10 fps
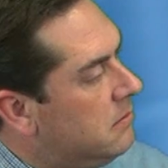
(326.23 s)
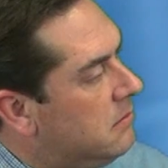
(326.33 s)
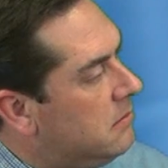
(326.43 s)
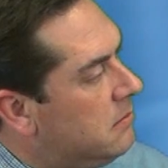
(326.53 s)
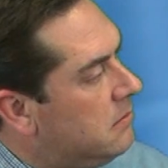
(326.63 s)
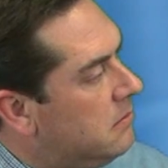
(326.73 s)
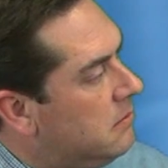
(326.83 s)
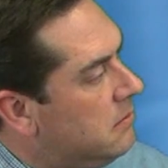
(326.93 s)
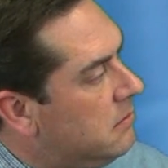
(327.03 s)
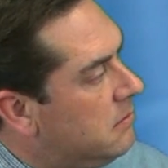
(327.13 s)

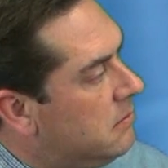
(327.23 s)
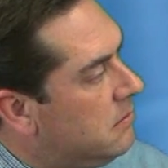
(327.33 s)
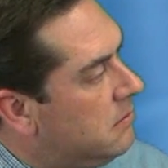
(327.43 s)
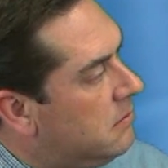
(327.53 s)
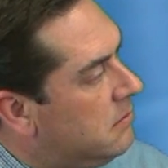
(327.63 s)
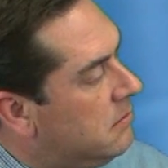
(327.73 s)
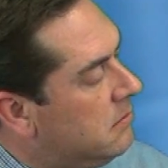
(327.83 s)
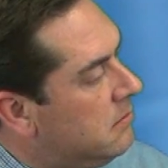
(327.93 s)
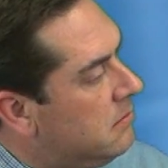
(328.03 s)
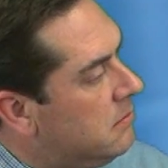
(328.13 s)

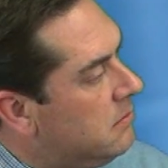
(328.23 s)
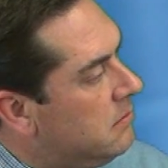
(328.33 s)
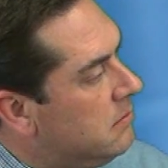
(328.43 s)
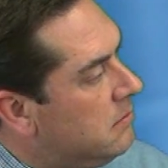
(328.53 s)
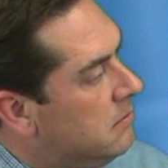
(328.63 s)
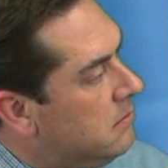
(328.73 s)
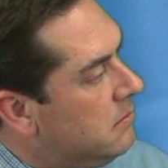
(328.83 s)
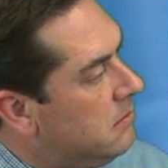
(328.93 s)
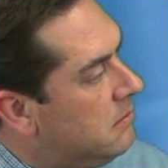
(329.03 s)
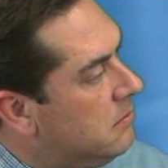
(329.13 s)

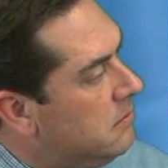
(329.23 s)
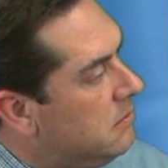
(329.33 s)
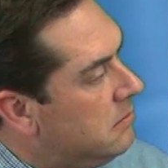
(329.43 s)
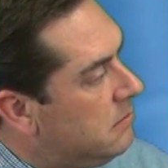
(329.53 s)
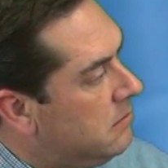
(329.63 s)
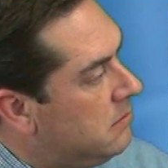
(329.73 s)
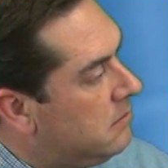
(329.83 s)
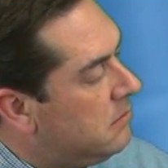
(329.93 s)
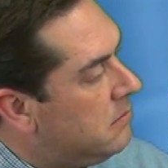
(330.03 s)
(silent)